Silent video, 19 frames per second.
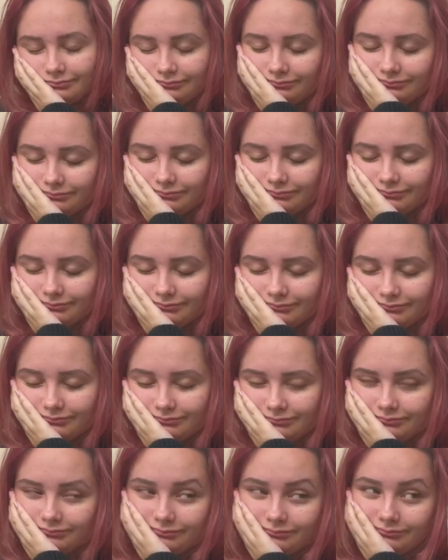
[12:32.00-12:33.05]

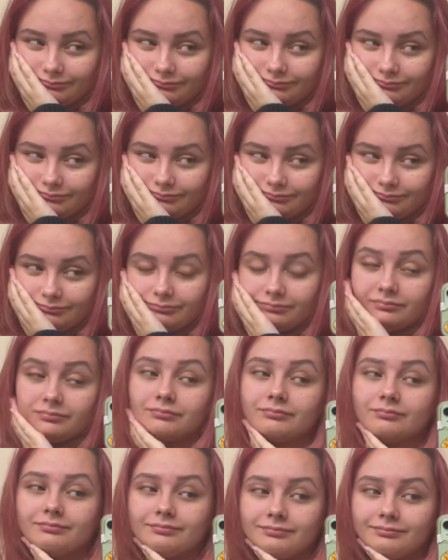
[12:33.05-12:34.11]

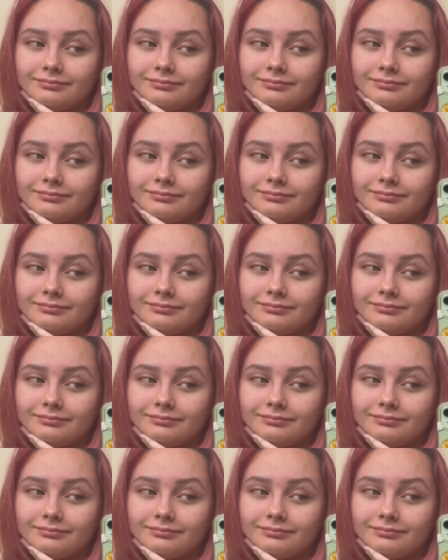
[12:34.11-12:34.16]
No one is speaking in this clip.